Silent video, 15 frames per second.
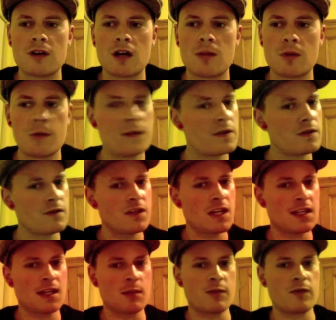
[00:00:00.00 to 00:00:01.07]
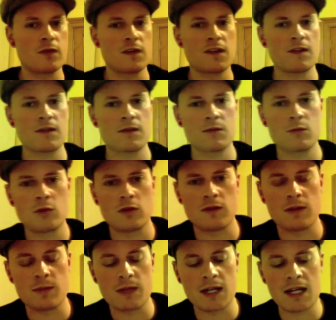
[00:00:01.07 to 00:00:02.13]
I probably should check that before this
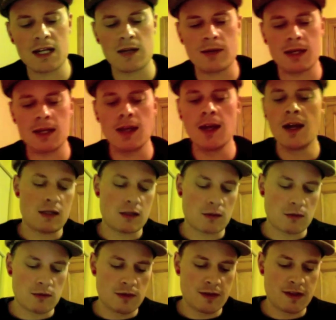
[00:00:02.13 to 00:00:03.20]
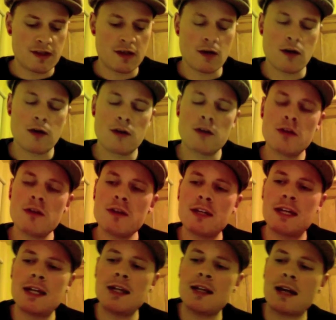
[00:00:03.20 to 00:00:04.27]
movie. But anyway, also you
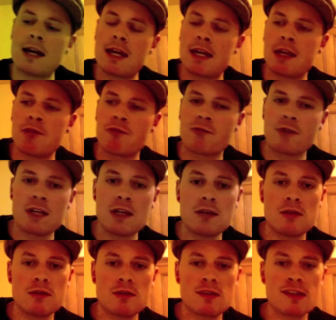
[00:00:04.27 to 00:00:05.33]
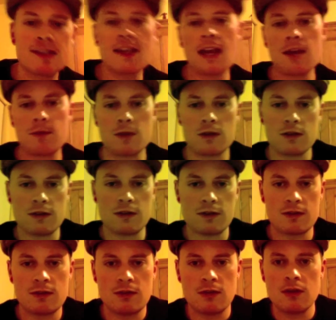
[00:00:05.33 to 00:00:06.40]
need a written statement
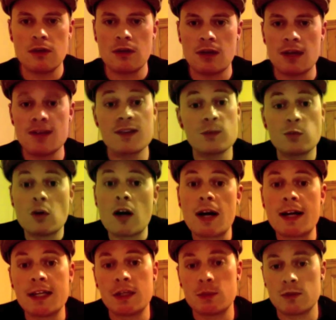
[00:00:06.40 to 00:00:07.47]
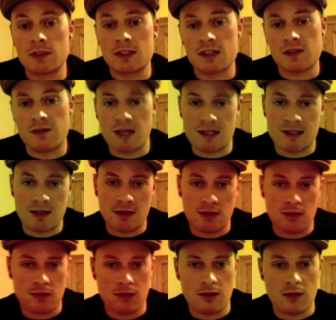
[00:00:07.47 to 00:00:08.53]
as to why you want this visa.
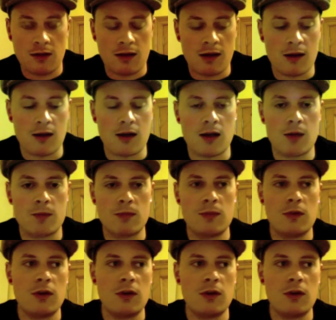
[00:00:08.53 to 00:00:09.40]
Um,